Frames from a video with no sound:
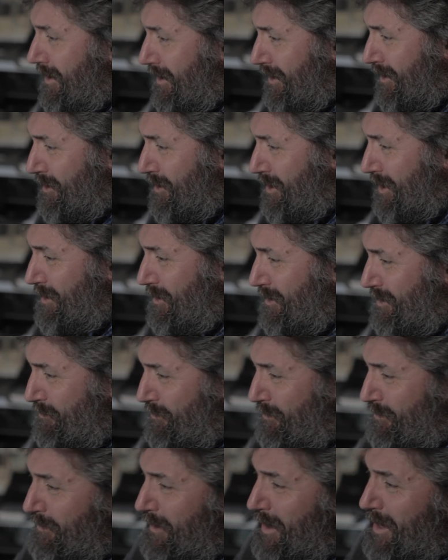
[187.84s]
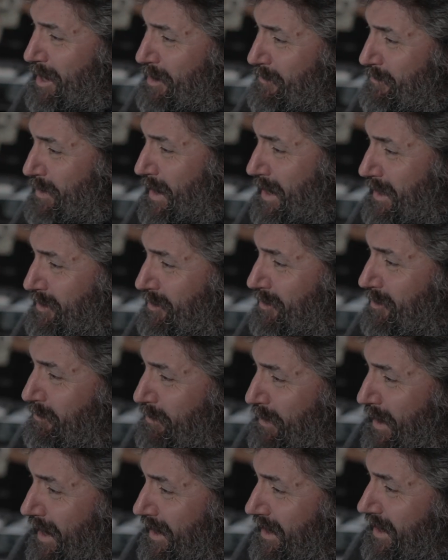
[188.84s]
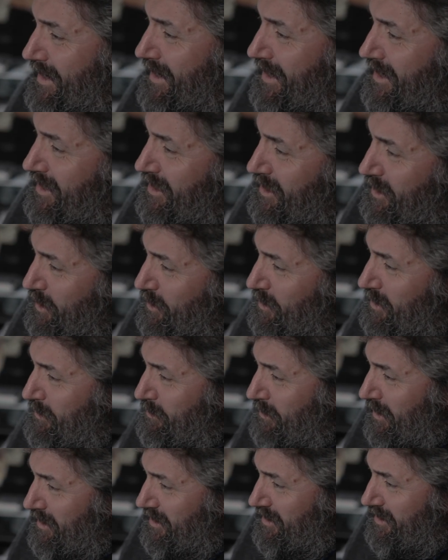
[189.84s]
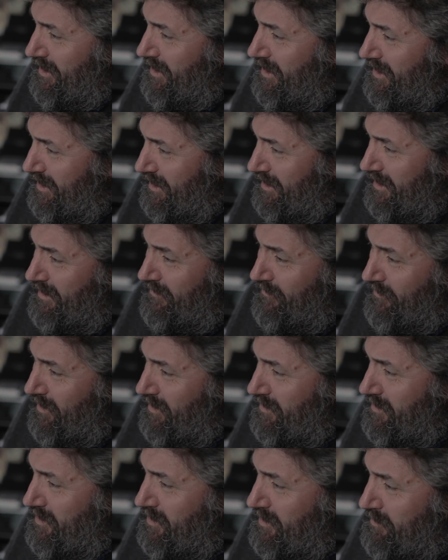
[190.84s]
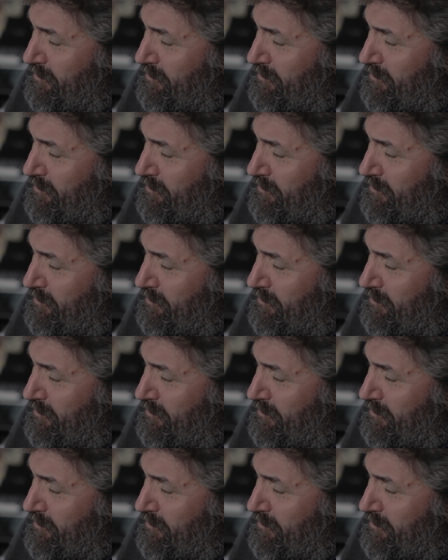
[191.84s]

a ludicrous petrol panic induced by this idiot Francis